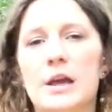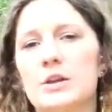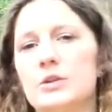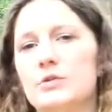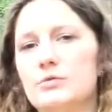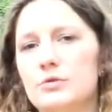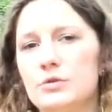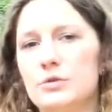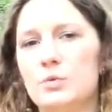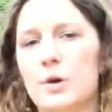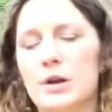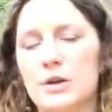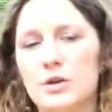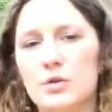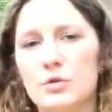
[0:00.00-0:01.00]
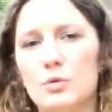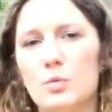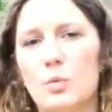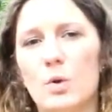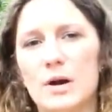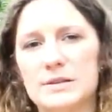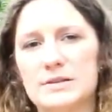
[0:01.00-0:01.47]
and you do what you
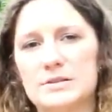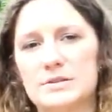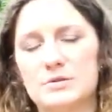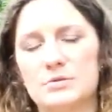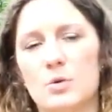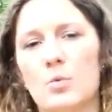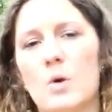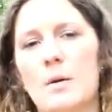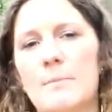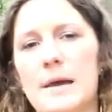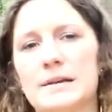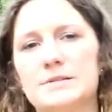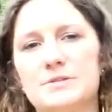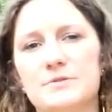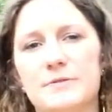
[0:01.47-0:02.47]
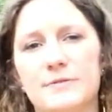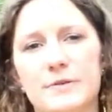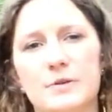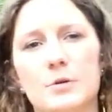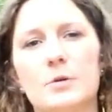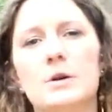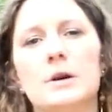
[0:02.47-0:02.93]
want to do and what makes you
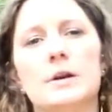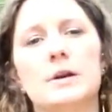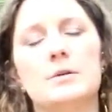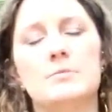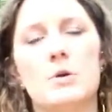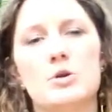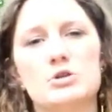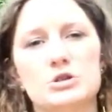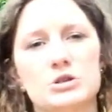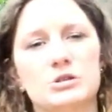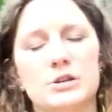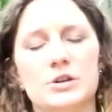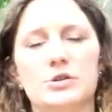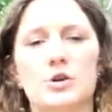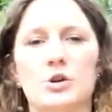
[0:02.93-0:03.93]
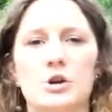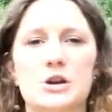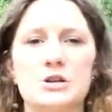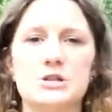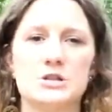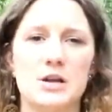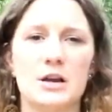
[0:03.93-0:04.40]
feel emotionally
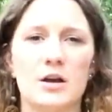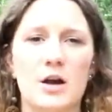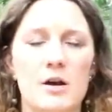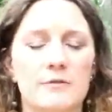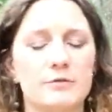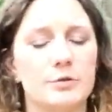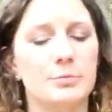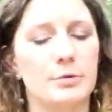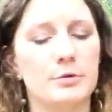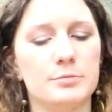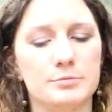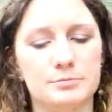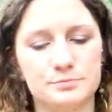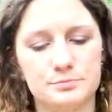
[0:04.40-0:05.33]
nourished and comfortable.